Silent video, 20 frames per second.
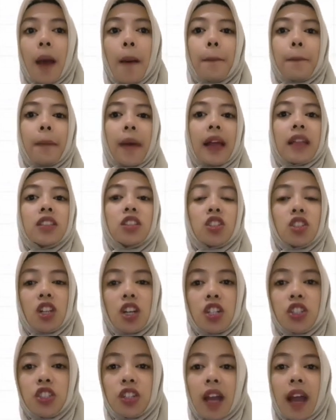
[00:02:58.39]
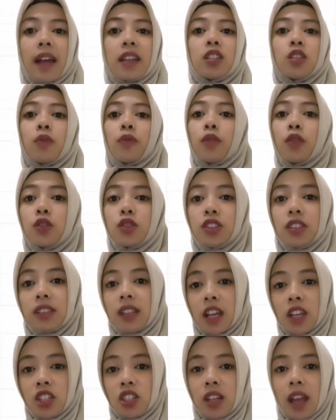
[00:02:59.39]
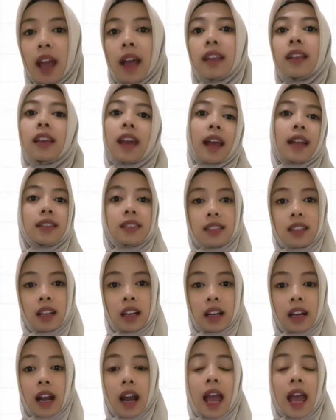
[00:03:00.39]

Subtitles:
pain such as frustration and cancer.